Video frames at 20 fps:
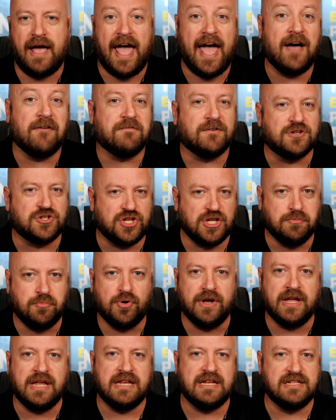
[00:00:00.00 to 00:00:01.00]
effort should you
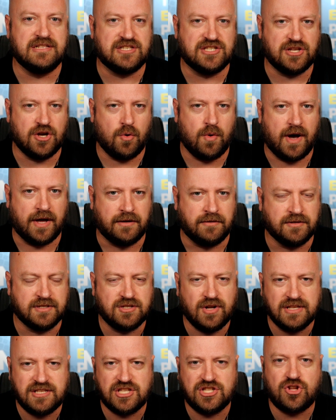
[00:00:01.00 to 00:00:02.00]
put in, and so on?
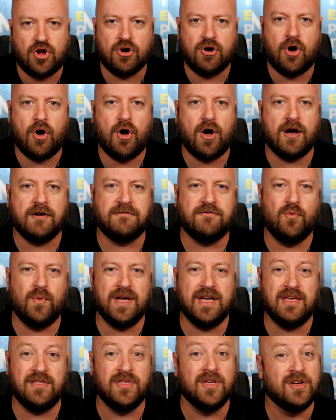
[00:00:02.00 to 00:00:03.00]
So let's start off
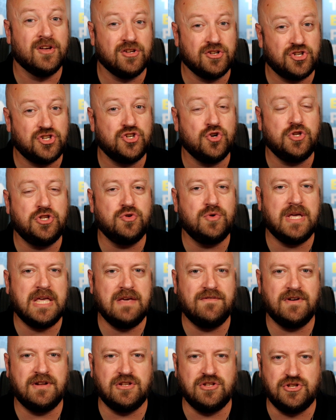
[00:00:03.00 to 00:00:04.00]
with, should you
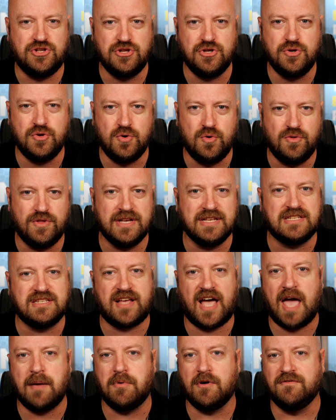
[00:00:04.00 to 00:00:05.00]
even do this
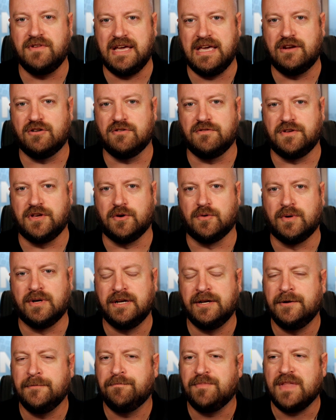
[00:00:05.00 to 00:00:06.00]
type of interview?
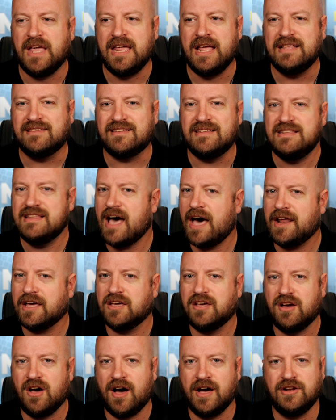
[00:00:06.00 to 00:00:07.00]
And it's not a
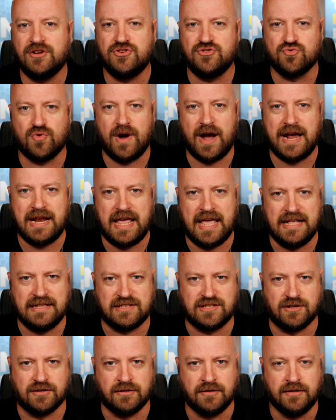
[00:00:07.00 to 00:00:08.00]
cut and dried
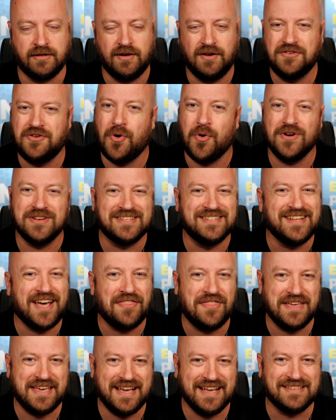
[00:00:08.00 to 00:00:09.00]
answer. Of course,
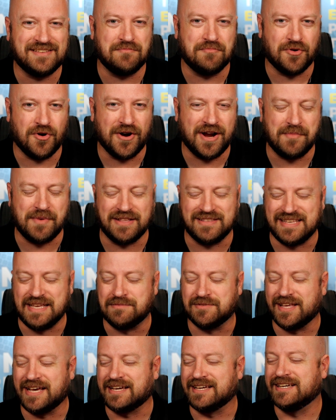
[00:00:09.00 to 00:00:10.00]
nothing is in programming, it
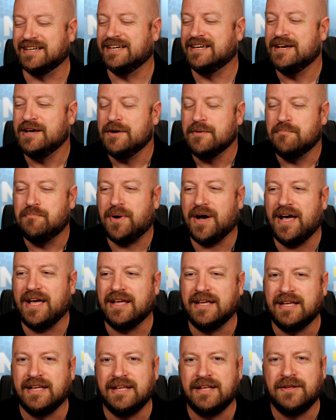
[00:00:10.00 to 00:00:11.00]
seems like.
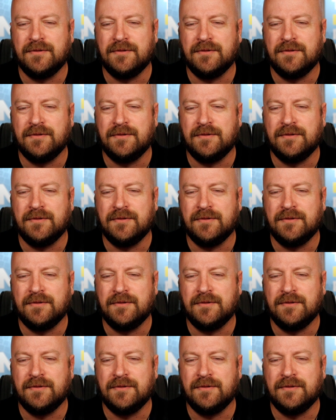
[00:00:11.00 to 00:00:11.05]
But